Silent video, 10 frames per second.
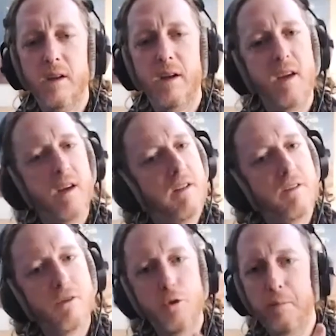again,
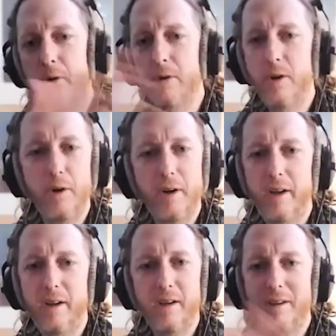super
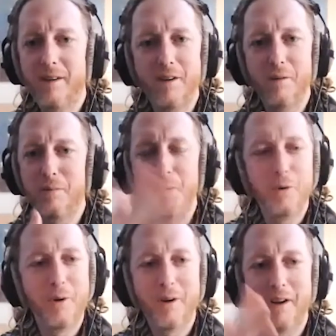nerdy
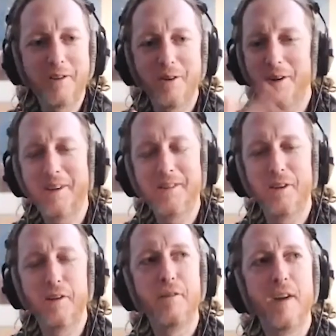computer electronic
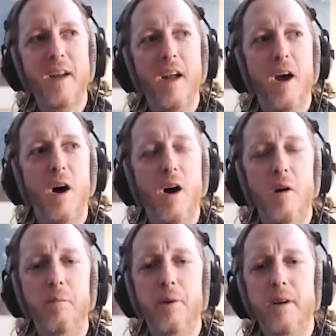stuff.
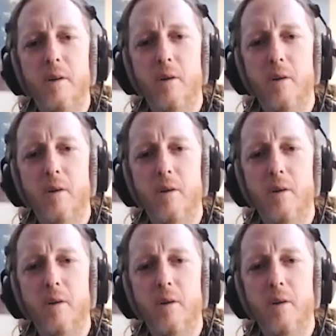Um, but